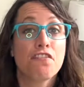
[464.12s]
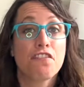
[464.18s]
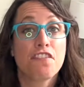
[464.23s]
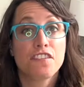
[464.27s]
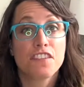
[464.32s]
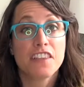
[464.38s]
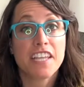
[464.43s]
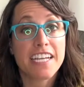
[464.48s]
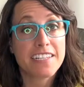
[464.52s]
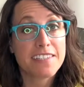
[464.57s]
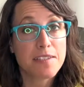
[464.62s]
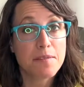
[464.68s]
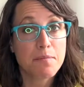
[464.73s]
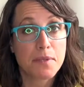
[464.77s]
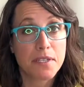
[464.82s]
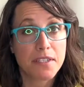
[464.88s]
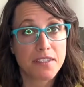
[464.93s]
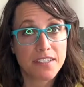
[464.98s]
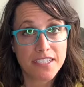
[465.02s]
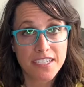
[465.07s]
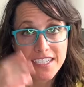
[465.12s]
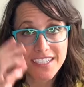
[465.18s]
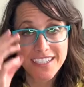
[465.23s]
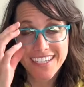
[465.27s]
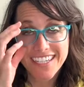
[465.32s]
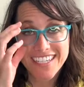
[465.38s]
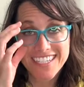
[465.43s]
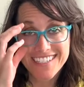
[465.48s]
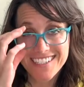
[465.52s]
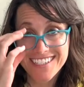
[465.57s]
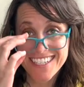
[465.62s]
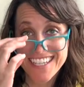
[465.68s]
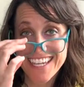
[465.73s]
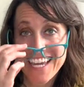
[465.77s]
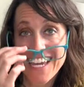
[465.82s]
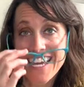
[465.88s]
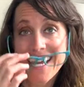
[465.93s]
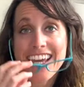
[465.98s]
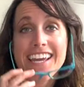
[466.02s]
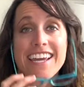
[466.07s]
Flexibility is
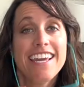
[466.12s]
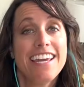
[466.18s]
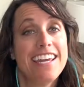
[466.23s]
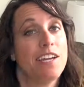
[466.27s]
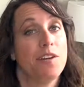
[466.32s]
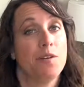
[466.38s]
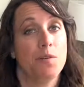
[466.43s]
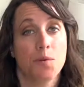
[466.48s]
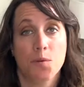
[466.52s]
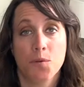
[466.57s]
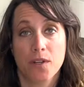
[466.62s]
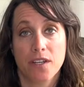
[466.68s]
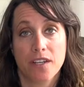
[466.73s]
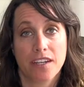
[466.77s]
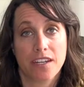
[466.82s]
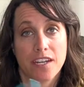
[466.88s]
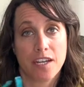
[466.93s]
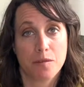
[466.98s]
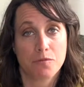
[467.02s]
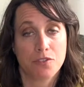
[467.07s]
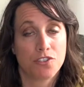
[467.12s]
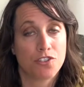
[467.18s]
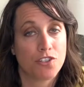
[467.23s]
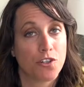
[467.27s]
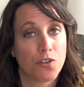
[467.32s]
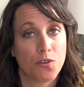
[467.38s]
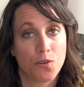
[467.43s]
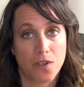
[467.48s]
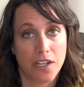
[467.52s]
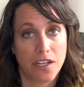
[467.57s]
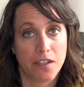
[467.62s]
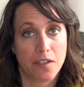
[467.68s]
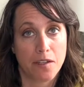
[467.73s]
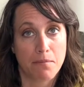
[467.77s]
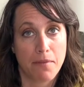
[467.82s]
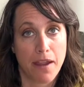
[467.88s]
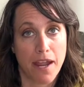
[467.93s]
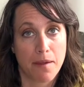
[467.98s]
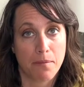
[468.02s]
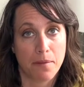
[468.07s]
key when it comes to curriculum
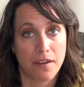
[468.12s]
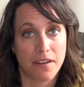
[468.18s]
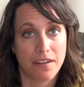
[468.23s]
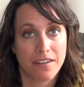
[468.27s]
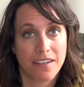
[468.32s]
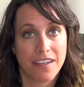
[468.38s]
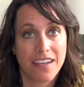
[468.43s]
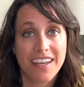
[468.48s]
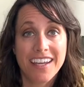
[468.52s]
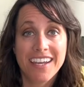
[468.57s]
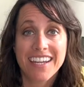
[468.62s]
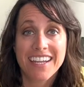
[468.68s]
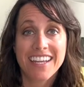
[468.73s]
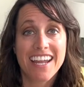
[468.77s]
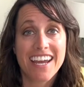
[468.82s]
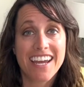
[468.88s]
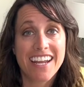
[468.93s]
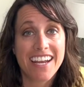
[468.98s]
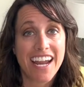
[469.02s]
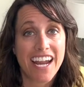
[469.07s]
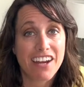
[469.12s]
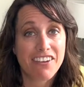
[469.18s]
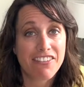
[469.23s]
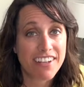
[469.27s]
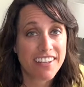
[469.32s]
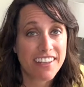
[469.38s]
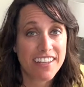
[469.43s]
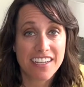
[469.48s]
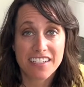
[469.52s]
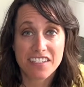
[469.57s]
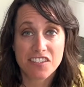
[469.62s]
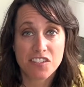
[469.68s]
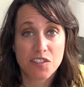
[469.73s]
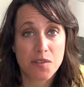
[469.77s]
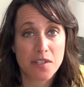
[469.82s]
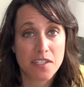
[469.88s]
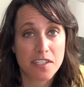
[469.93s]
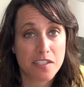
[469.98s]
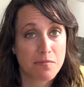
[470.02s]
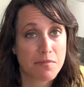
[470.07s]
mapping. Not everything is
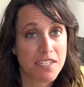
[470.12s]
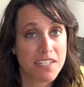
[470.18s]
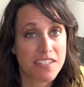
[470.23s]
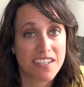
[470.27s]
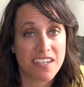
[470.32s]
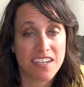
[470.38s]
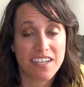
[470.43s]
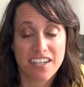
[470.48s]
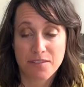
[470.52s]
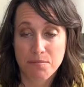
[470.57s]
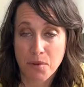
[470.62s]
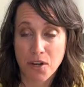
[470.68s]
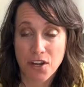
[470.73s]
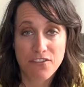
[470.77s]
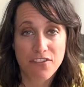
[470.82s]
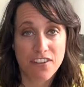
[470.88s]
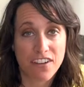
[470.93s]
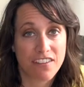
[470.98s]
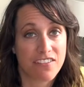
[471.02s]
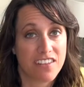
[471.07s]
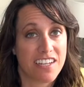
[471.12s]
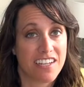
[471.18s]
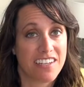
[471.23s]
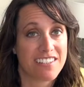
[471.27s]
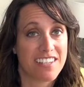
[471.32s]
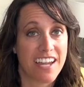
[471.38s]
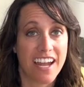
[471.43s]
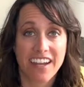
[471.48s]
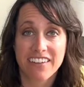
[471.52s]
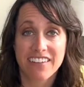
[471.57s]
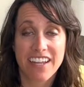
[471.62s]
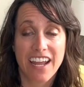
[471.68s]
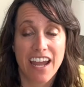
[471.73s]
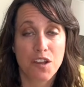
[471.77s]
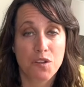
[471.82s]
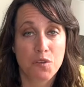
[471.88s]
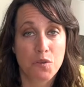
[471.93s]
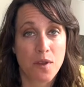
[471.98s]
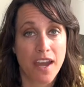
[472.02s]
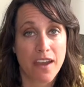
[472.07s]
going to be done perfectly exactly how
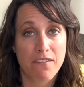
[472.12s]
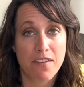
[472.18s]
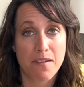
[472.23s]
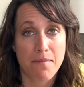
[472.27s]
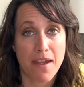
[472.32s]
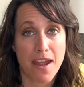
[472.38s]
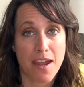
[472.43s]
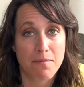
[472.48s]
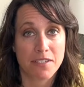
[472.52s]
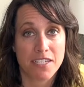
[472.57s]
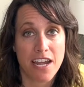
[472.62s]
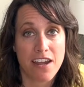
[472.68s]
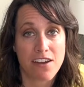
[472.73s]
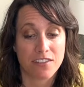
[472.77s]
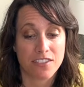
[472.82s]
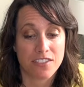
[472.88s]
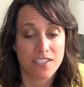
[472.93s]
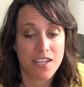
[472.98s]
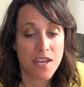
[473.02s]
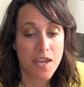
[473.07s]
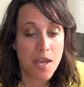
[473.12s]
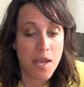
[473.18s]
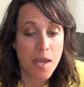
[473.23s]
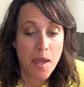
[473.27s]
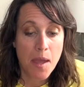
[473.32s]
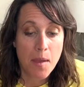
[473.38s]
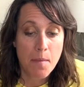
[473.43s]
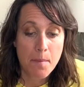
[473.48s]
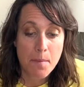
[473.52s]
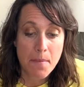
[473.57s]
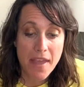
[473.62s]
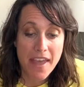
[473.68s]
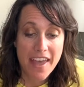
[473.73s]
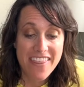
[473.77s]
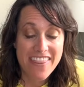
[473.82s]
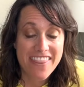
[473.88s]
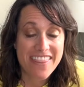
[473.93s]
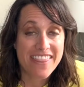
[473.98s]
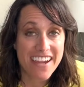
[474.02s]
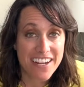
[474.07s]
you have it mapped out.
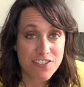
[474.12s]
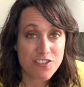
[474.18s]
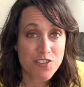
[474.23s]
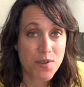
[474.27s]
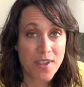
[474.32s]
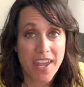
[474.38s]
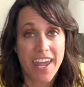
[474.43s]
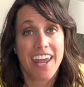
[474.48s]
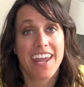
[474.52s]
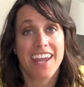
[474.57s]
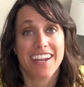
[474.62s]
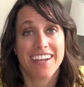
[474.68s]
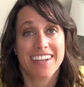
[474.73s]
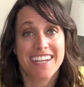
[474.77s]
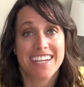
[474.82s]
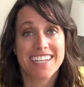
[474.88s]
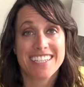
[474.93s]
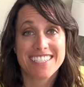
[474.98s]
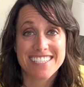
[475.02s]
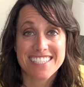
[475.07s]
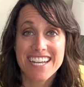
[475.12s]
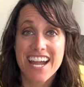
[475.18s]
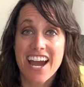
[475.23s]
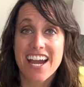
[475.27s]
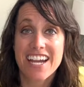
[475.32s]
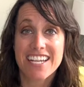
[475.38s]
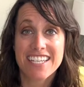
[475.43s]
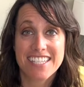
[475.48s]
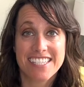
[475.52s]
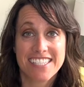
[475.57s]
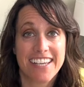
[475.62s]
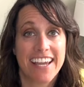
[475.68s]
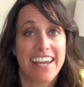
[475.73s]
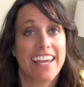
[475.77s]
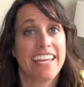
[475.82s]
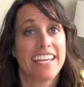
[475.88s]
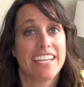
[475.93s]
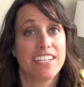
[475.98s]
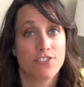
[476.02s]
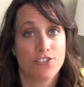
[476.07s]
That's okay. It's not set
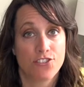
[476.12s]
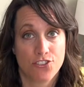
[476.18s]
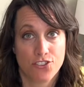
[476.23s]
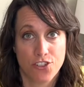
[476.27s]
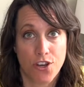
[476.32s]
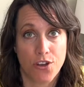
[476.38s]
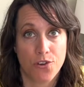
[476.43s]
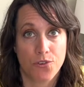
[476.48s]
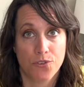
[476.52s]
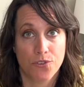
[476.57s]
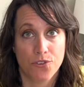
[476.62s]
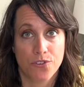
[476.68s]
in stone.